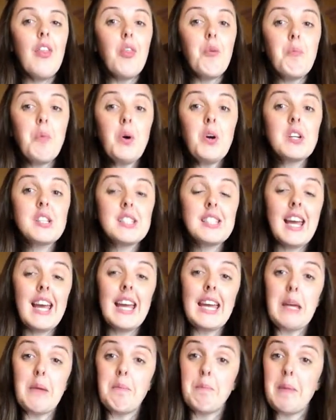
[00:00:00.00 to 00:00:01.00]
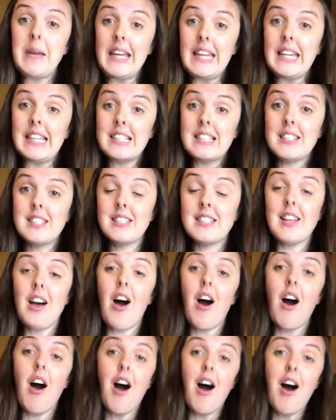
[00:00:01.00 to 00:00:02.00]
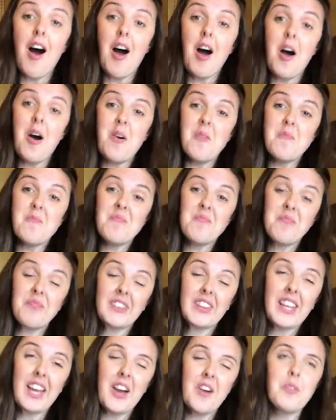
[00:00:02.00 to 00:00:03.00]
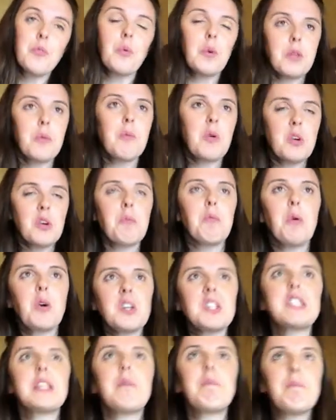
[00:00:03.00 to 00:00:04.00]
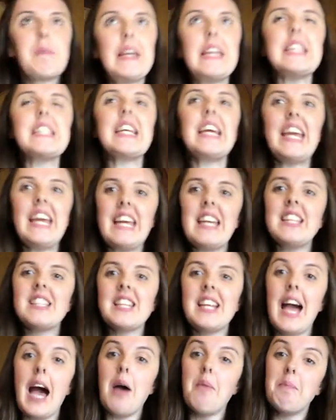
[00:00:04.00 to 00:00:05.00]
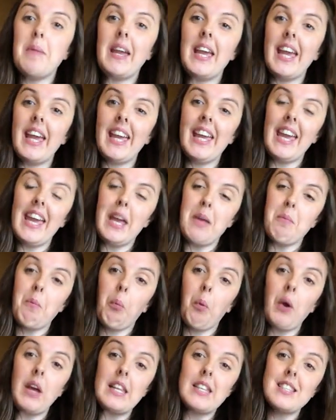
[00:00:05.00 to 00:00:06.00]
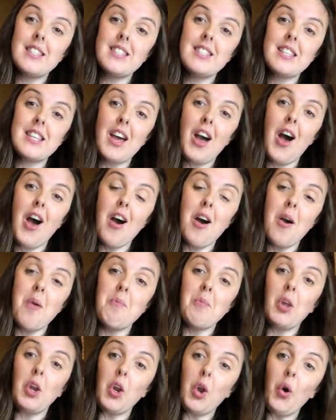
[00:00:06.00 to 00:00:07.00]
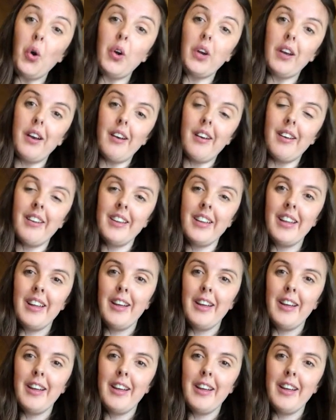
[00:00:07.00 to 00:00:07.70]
The books that it beats, well, the books that beat it at being in print longer